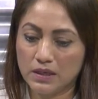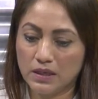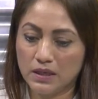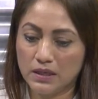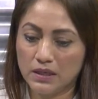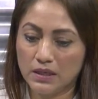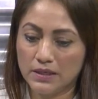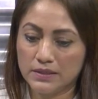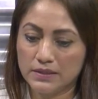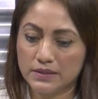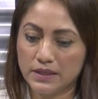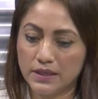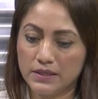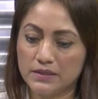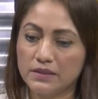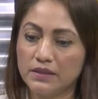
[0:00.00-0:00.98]
Let's
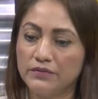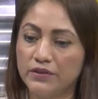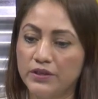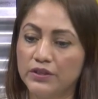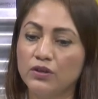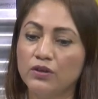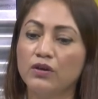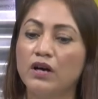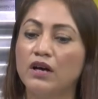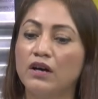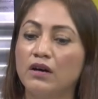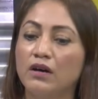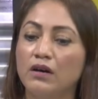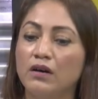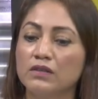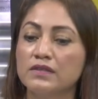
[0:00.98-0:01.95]
say the severity
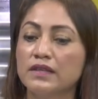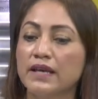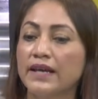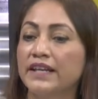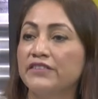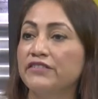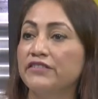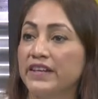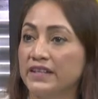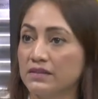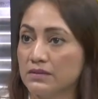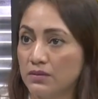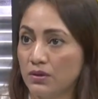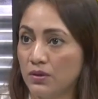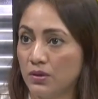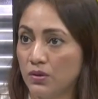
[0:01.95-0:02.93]
or side
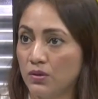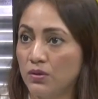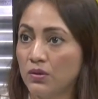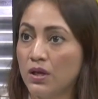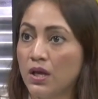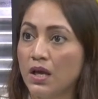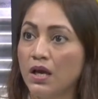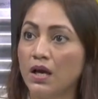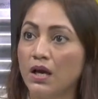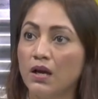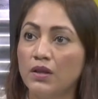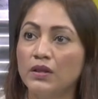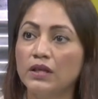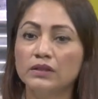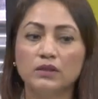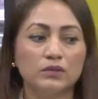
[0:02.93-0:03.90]
effects, you know,
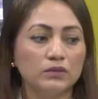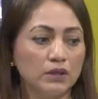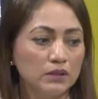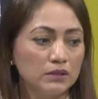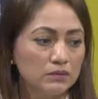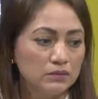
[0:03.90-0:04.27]
what the